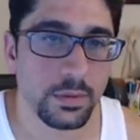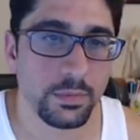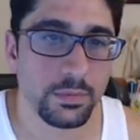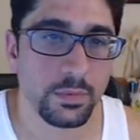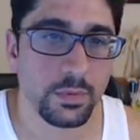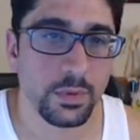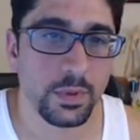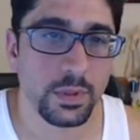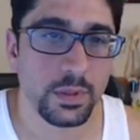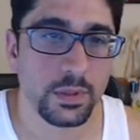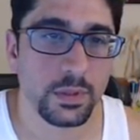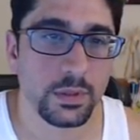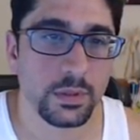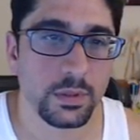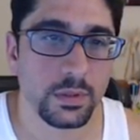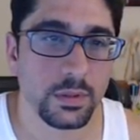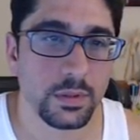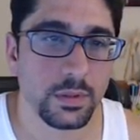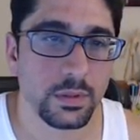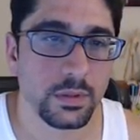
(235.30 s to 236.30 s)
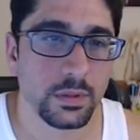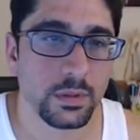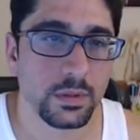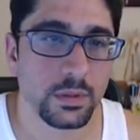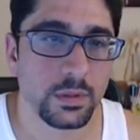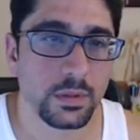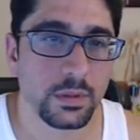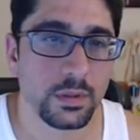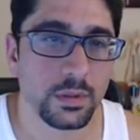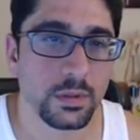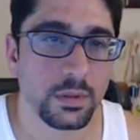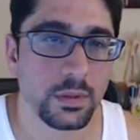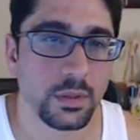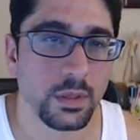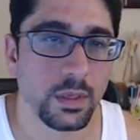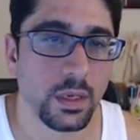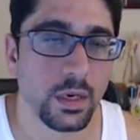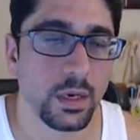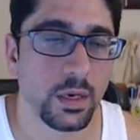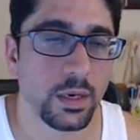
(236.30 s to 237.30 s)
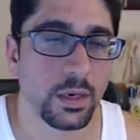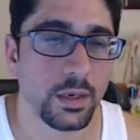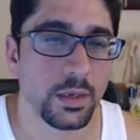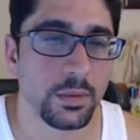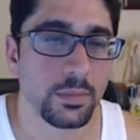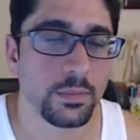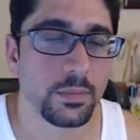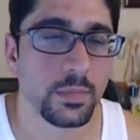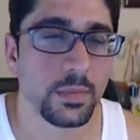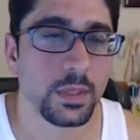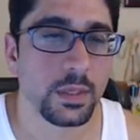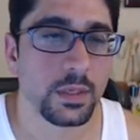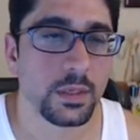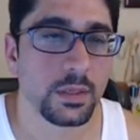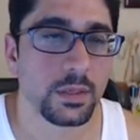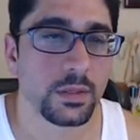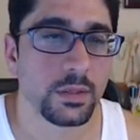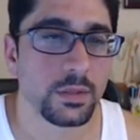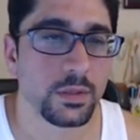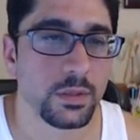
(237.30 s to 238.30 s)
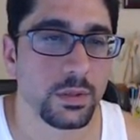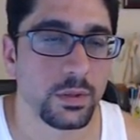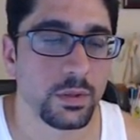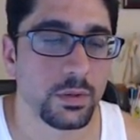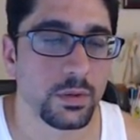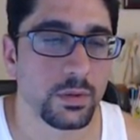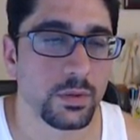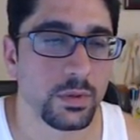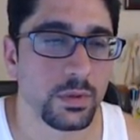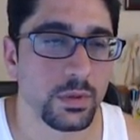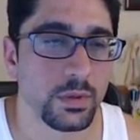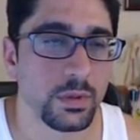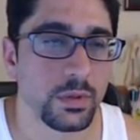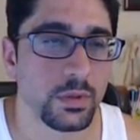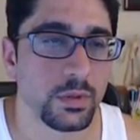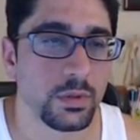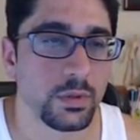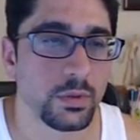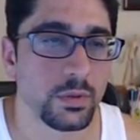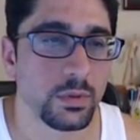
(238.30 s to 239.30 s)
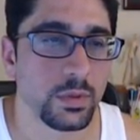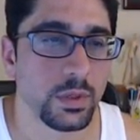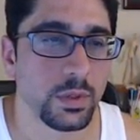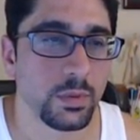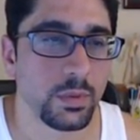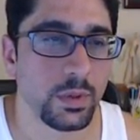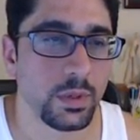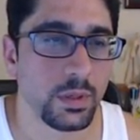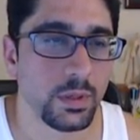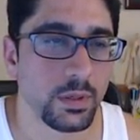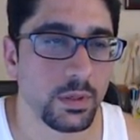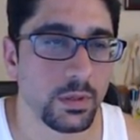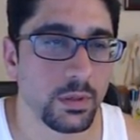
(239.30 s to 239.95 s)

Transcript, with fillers: have no idea. Alright. So to go, where do you want to